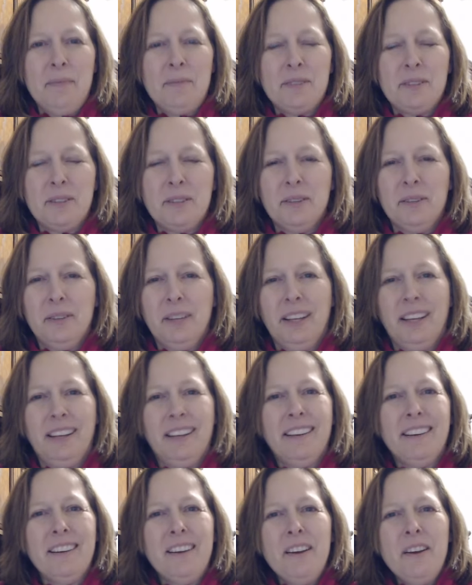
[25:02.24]

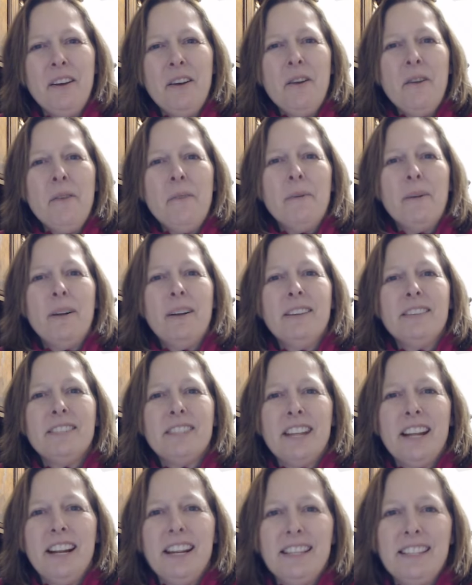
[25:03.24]
Absolutely.
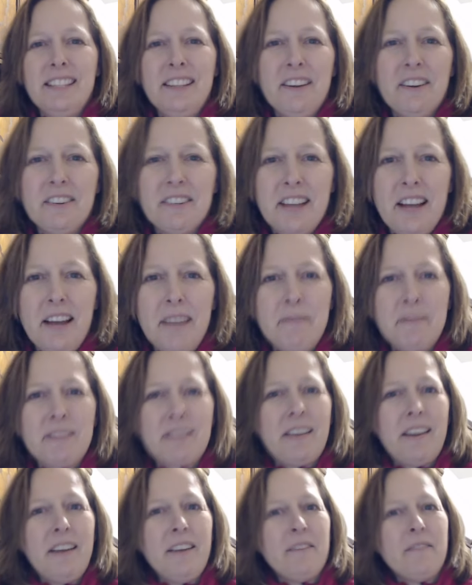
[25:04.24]
Well, Jen, I see our
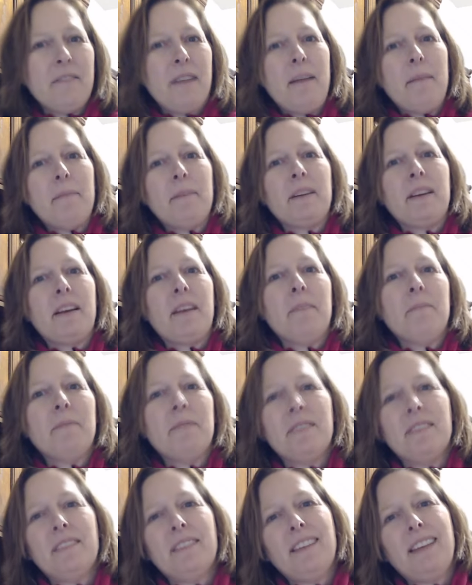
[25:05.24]
time is kind of wrapping up,
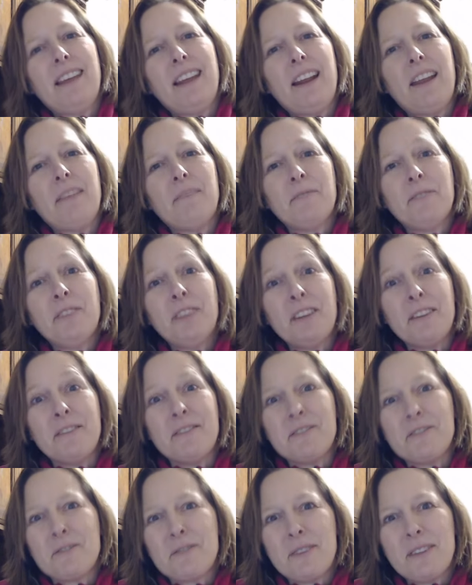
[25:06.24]
and and I really
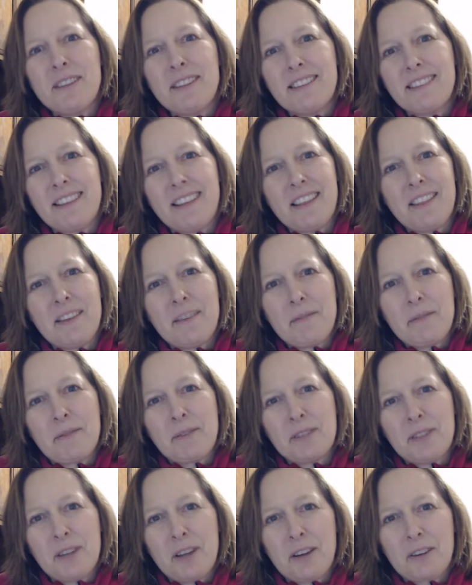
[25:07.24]
have enjoyed this, and I think we
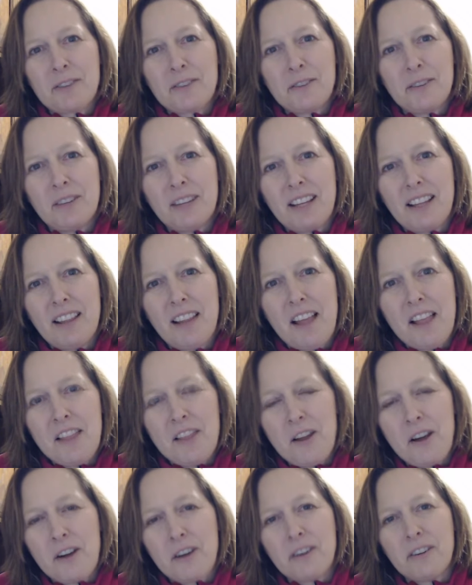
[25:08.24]
could talk certainly a
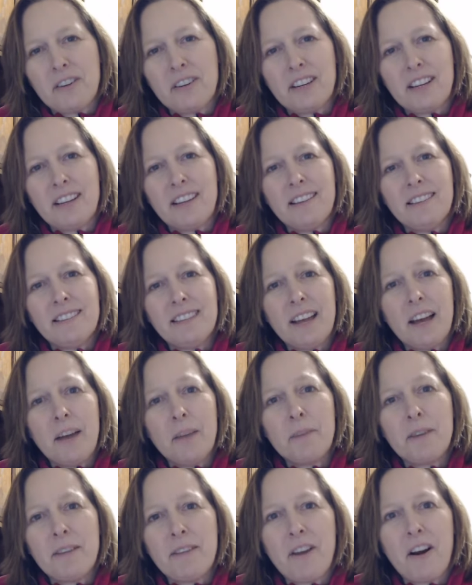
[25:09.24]
lot longer to to
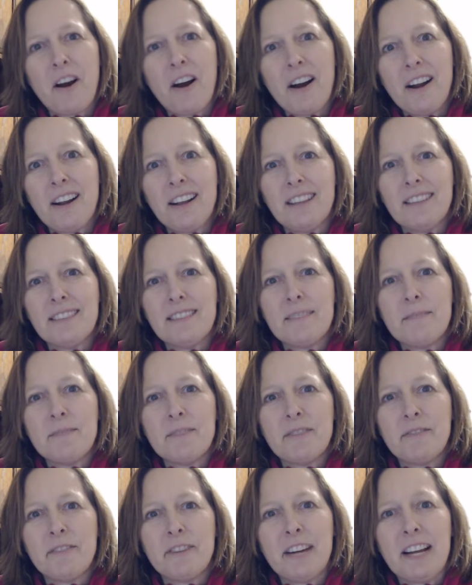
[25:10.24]
help give our audience
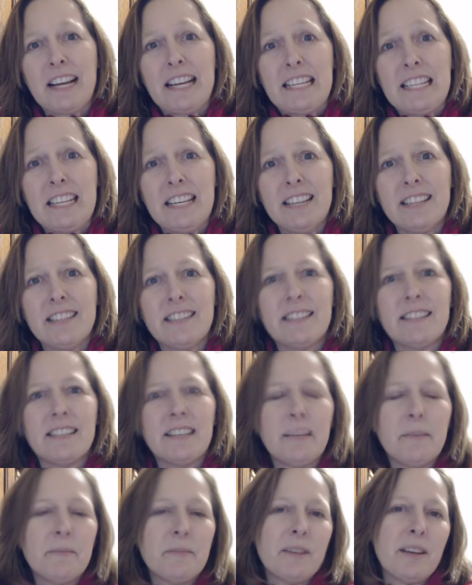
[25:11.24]
some different ideas and
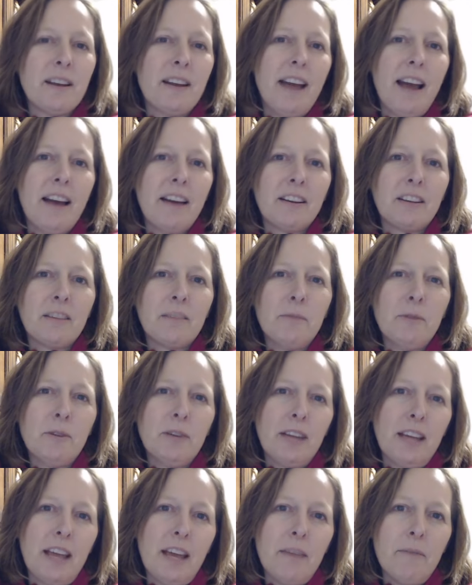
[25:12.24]
tips on how to
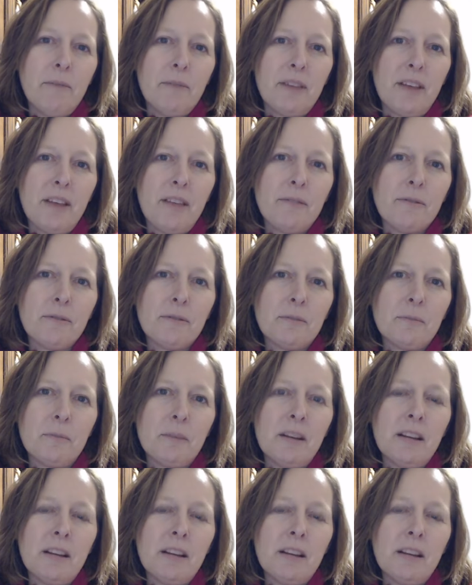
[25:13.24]
communicate with others.